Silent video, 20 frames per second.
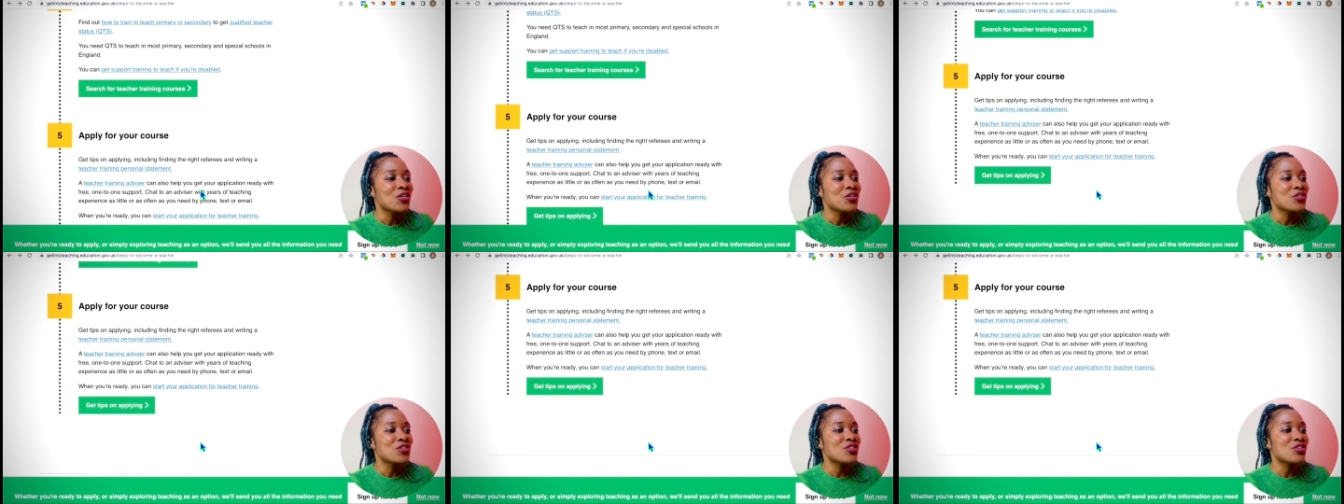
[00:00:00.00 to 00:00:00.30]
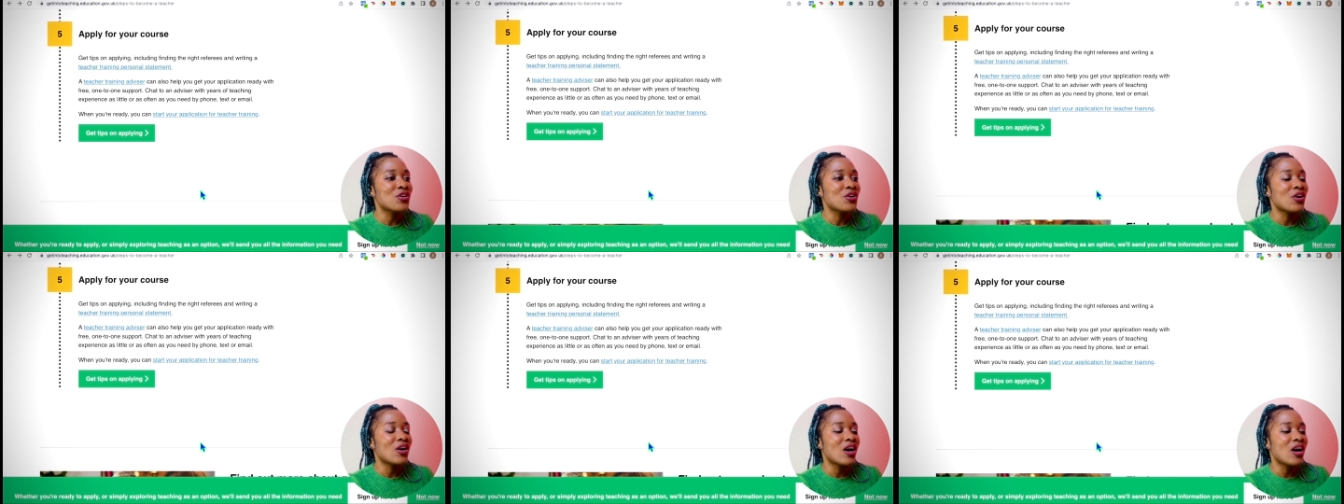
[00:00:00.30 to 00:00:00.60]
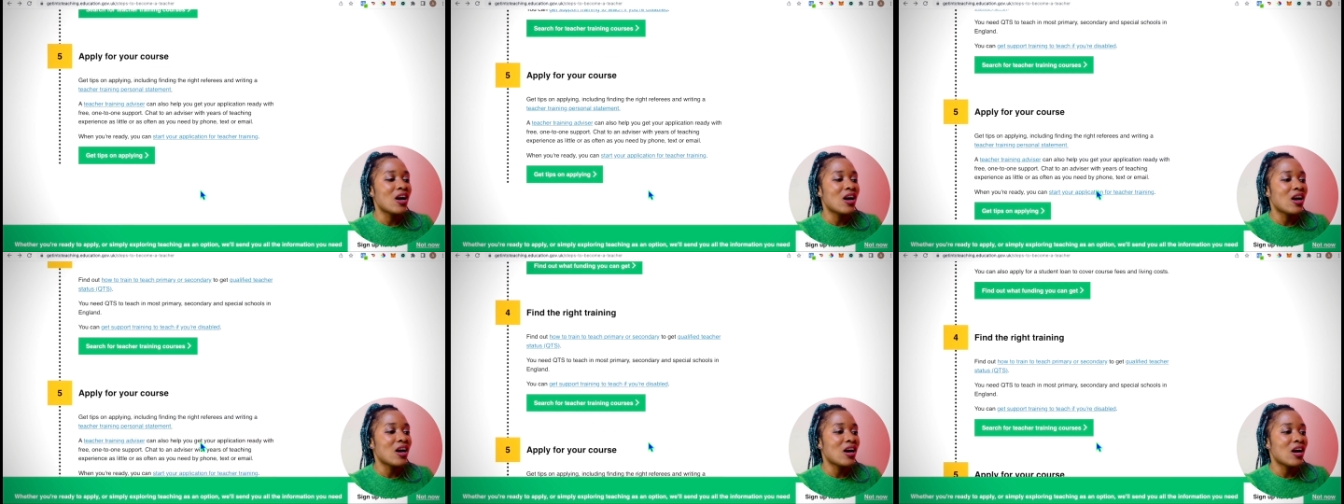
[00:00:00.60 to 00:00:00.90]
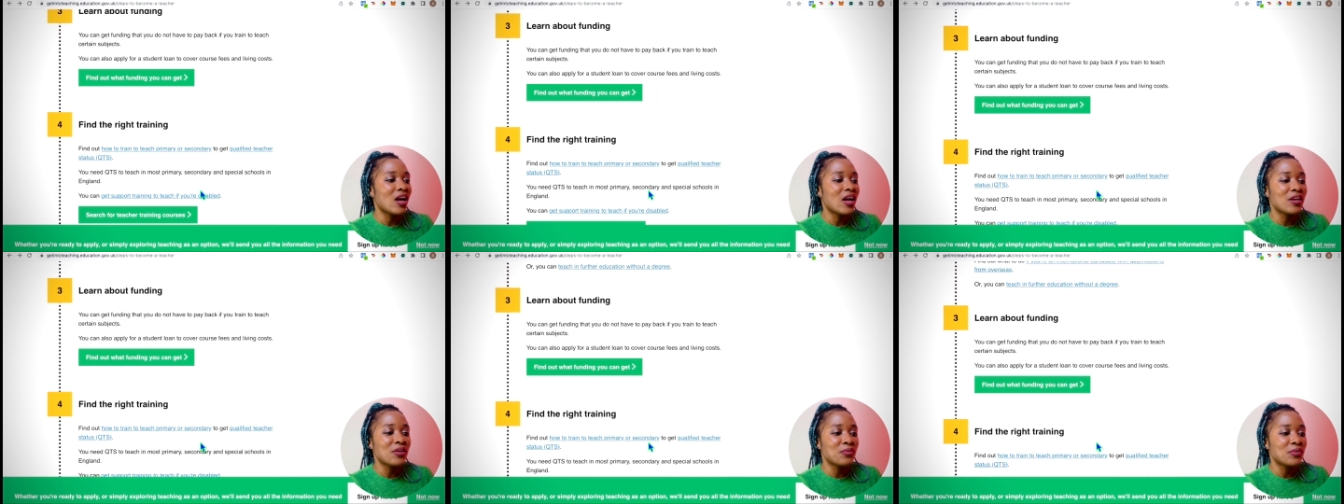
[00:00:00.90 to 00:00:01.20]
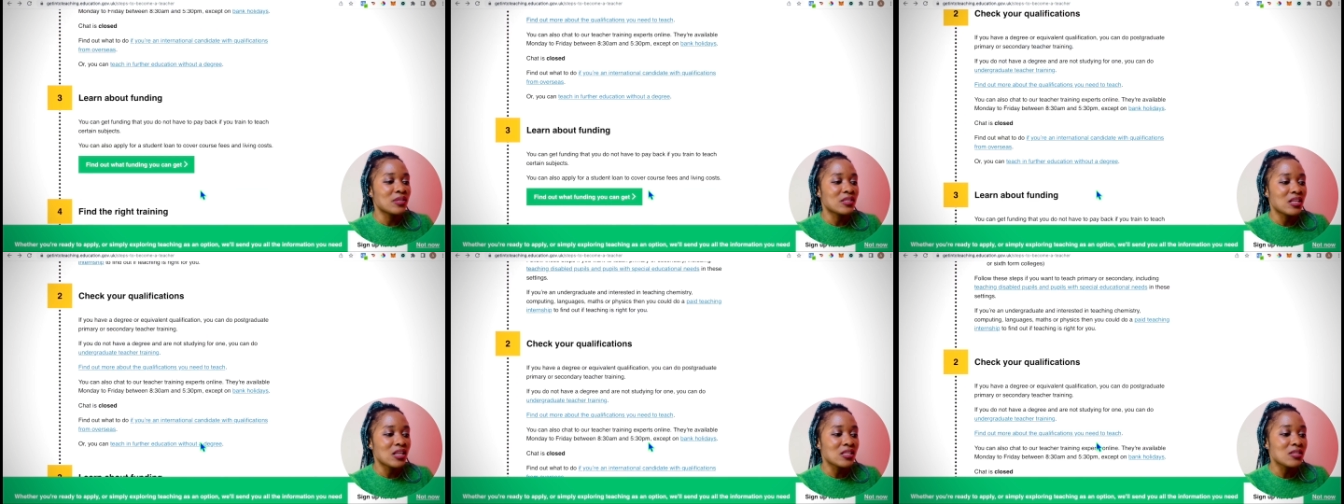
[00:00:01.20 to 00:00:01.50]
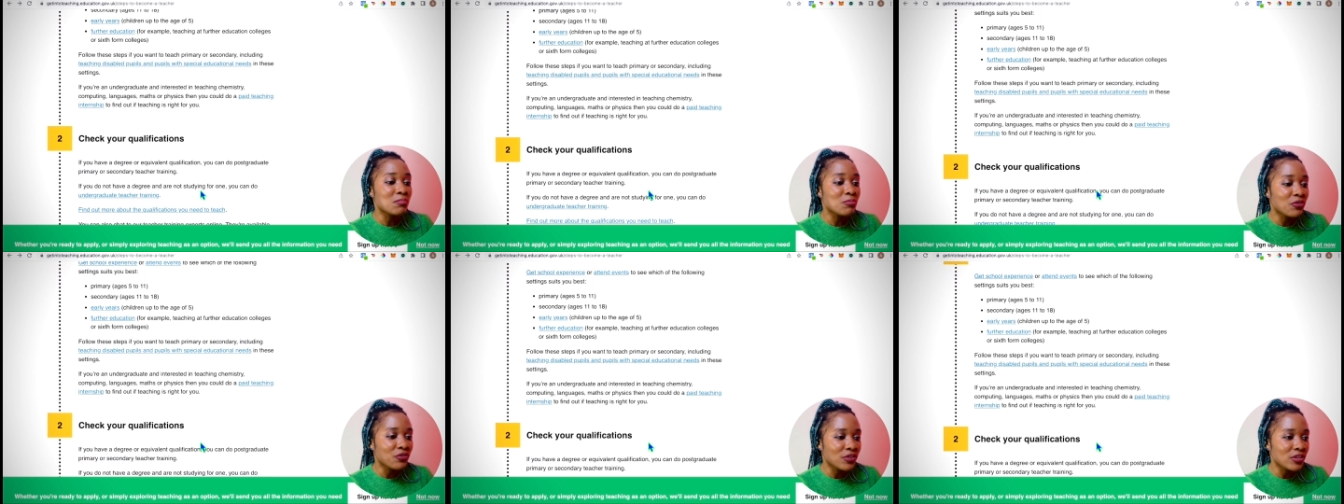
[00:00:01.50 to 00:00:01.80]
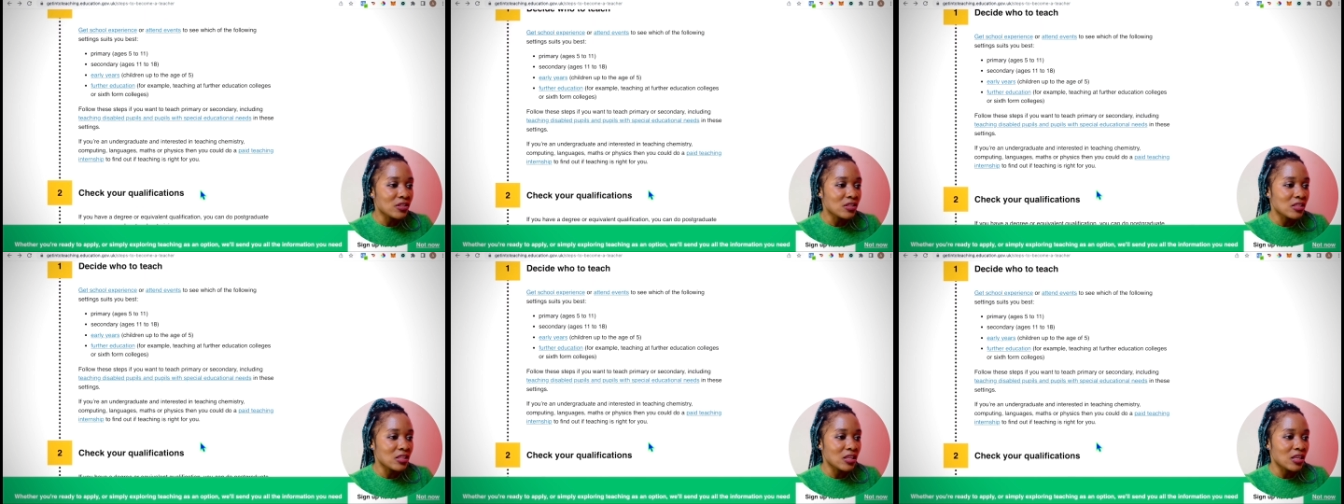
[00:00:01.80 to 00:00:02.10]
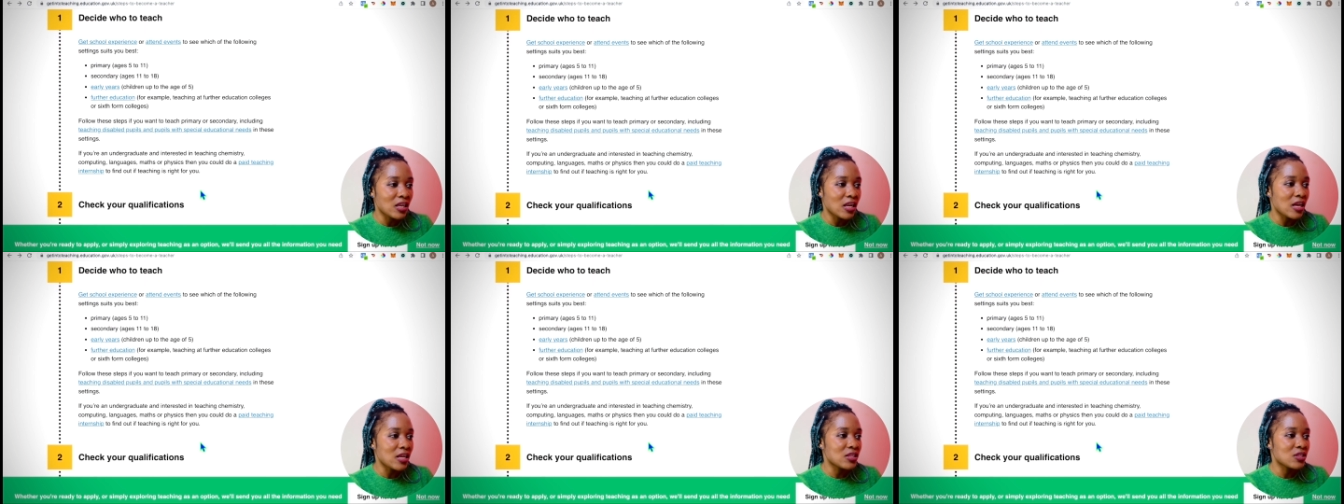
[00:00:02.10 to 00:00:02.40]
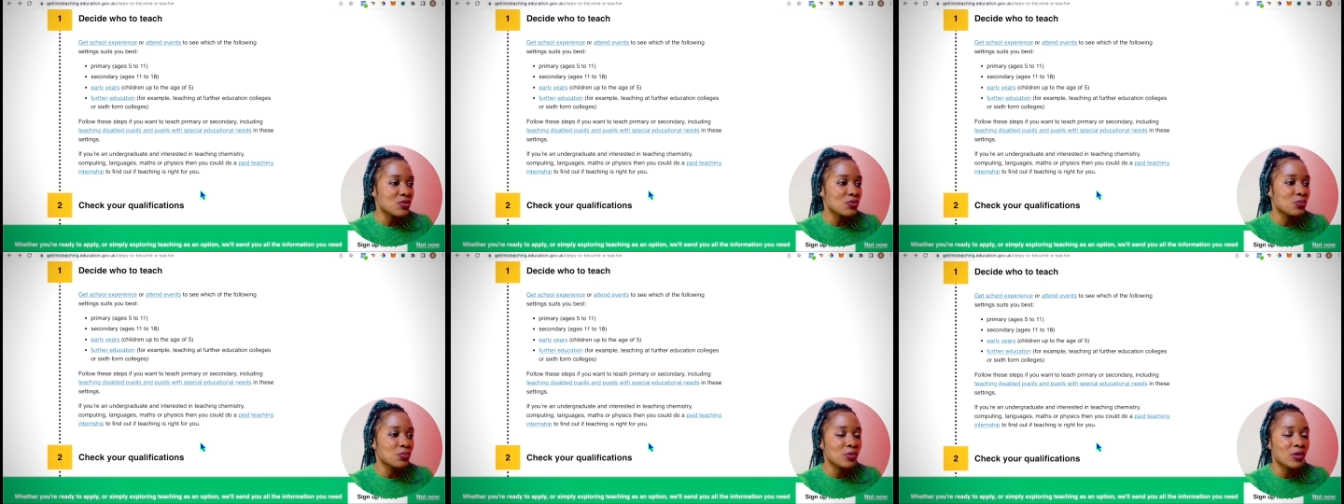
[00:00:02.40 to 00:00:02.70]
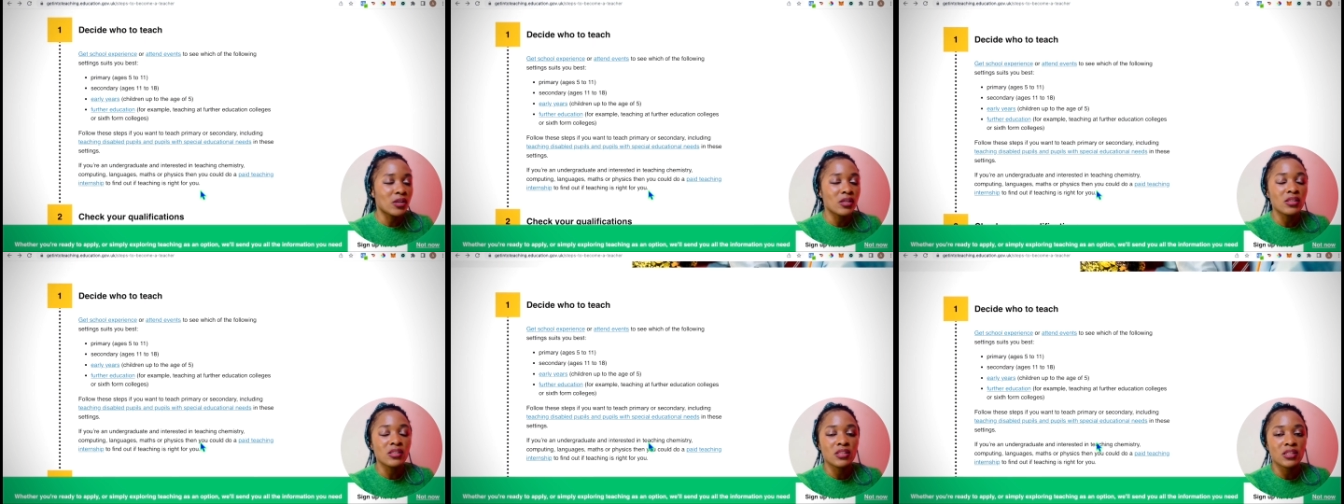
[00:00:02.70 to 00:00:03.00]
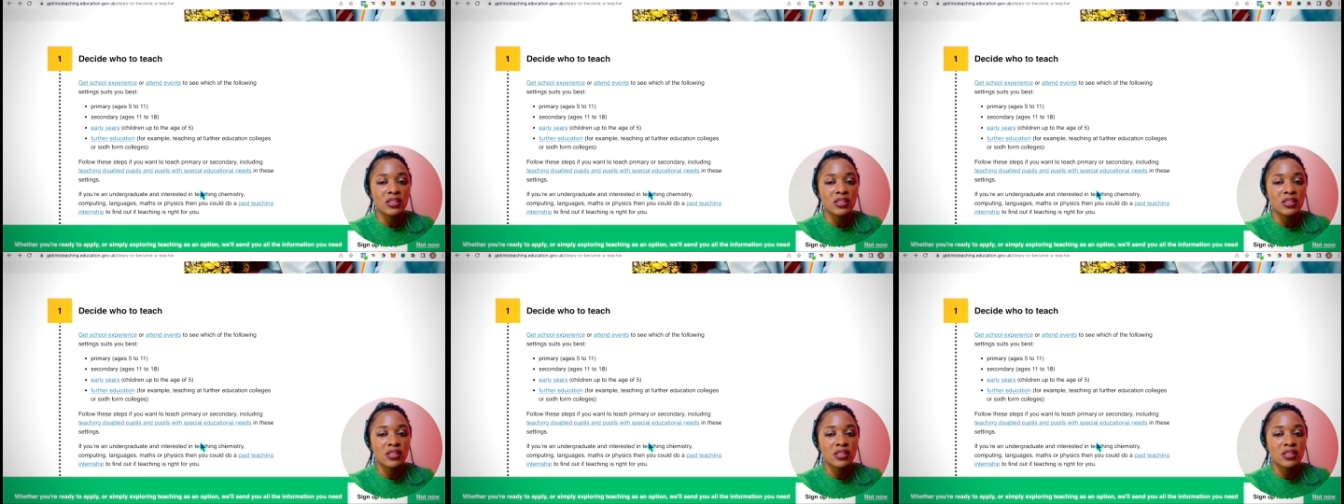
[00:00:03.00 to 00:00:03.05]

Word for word: So anyways, let's move on to the next one.